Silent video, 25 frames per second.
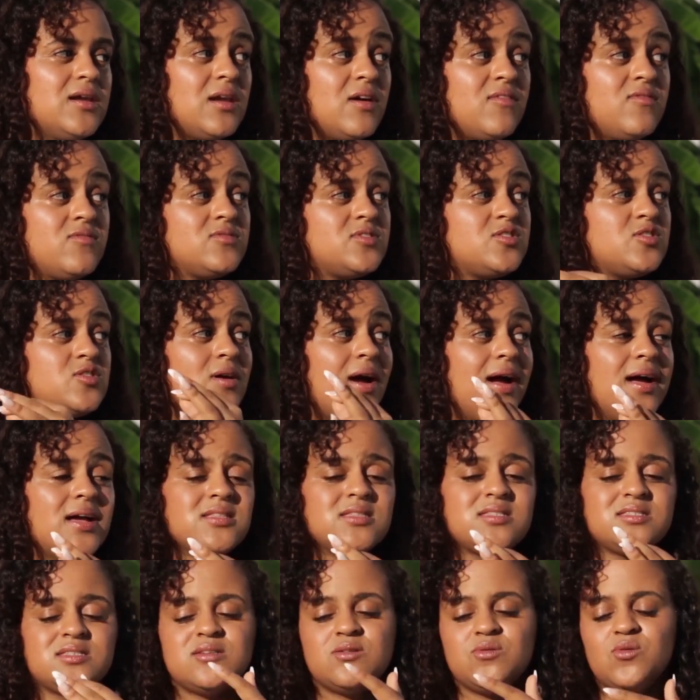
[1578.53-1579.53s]
And I've
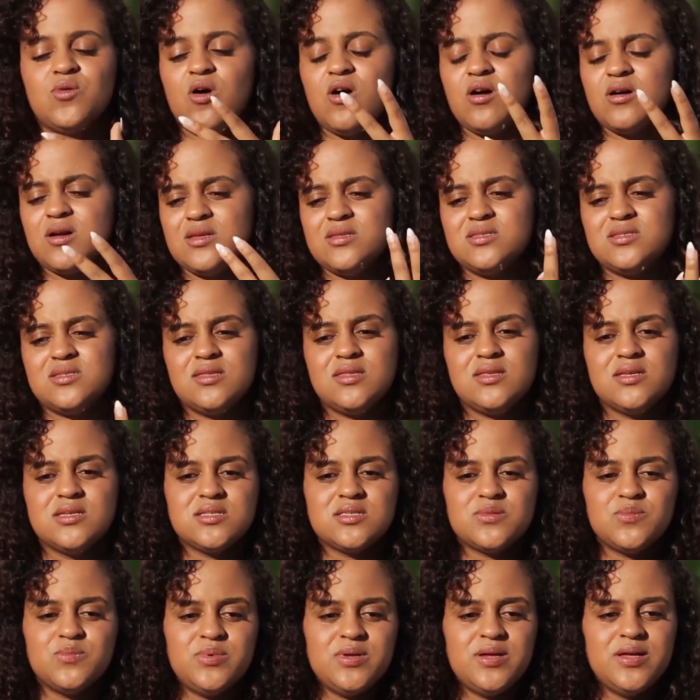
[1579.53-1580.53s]
tried to walk into
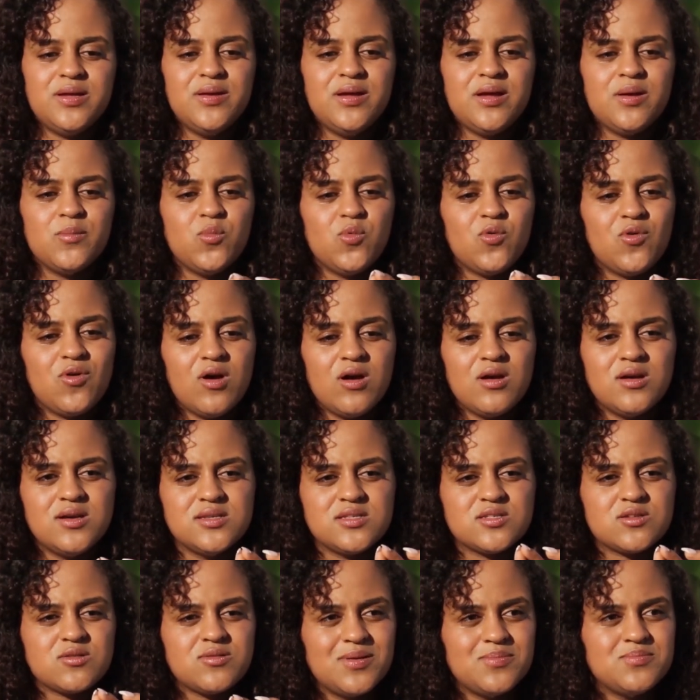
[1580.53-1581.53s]
this being more
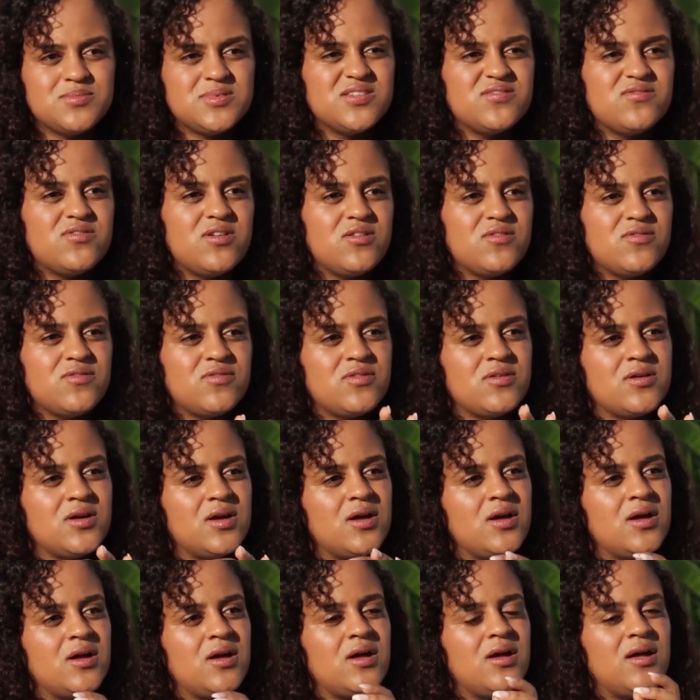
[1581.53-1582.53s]
descriptive of
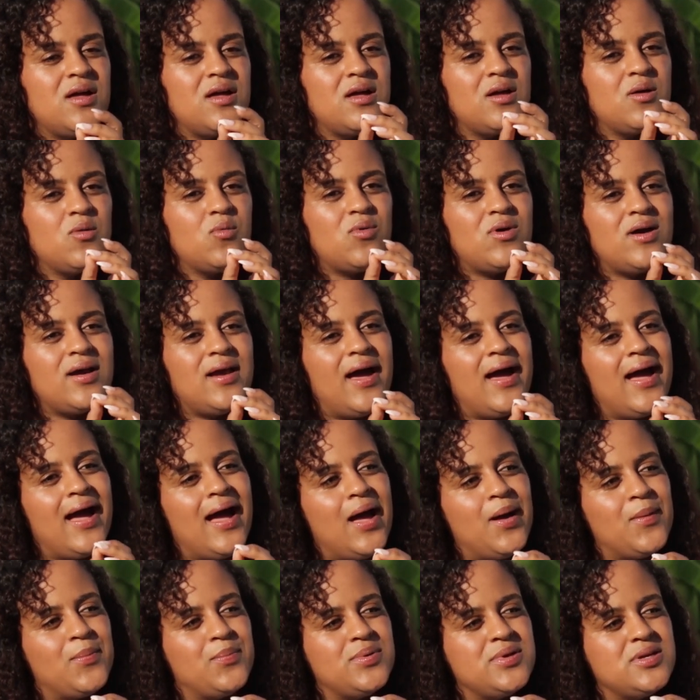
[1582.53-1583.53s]
what
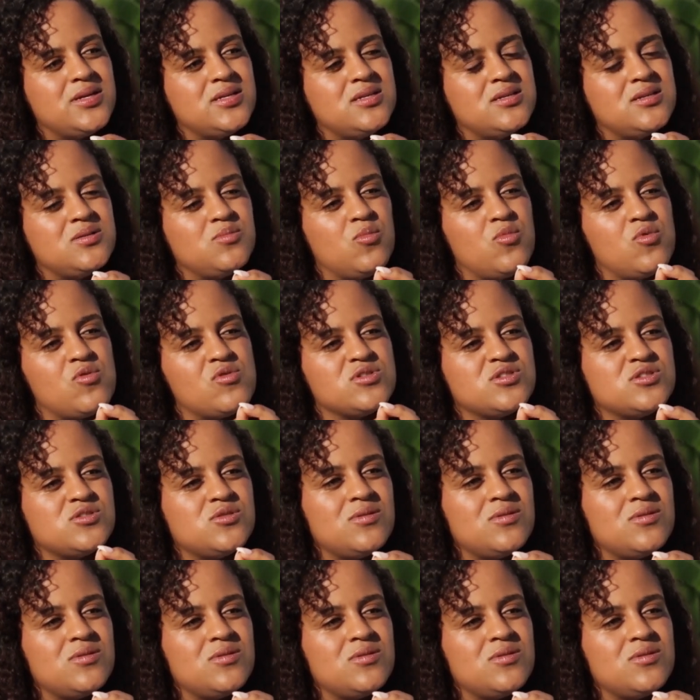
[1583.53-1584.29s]
happened more